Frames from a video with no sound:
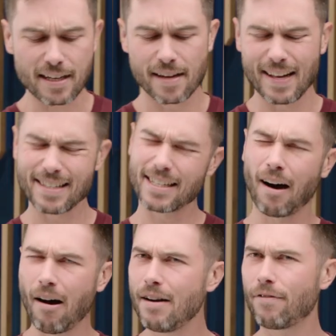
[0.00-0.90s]
And that's
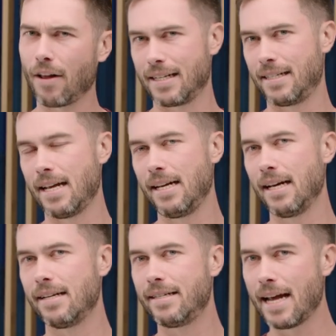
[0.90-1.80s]
kind of like setting
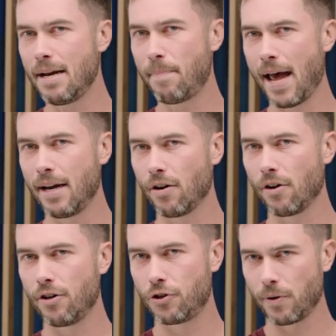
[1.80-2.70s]
a dead band
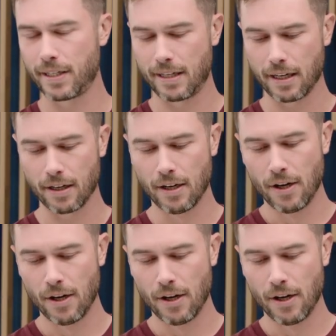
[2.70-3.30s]
on a joystick